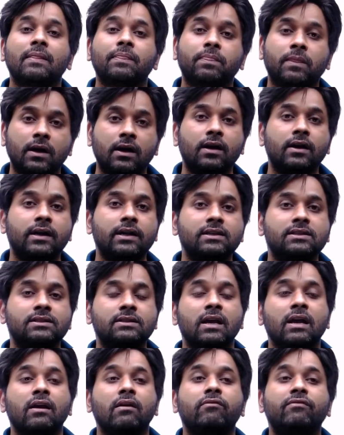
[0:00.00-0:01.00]
Third is
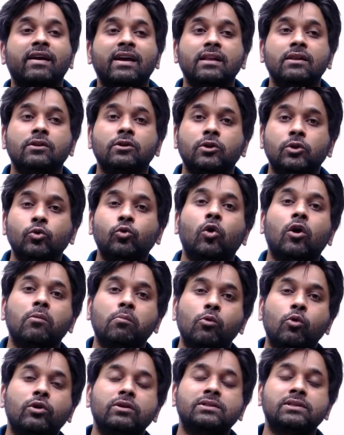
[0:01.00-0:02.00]
when 2 or
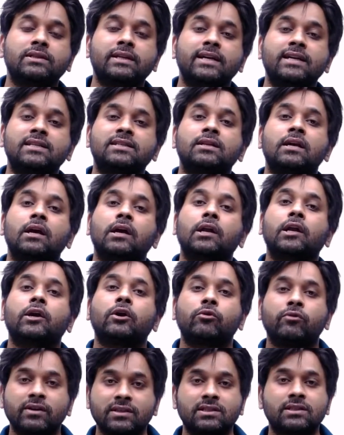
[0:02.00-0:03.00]
more states
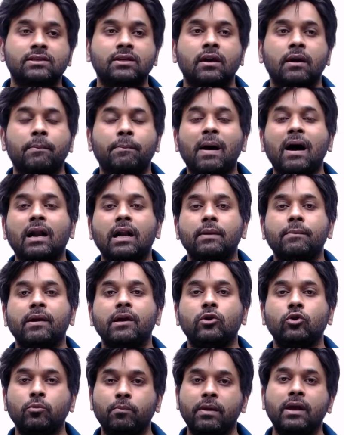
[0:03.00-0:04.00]
request
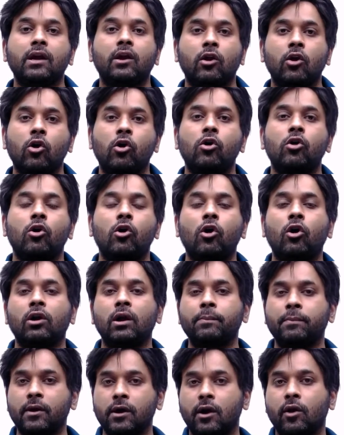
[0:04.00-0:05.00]
parliament to make law on a
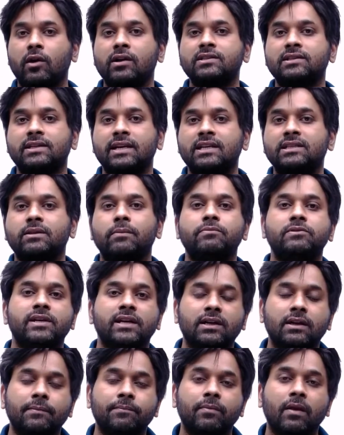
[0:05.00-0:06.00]
particular state subject.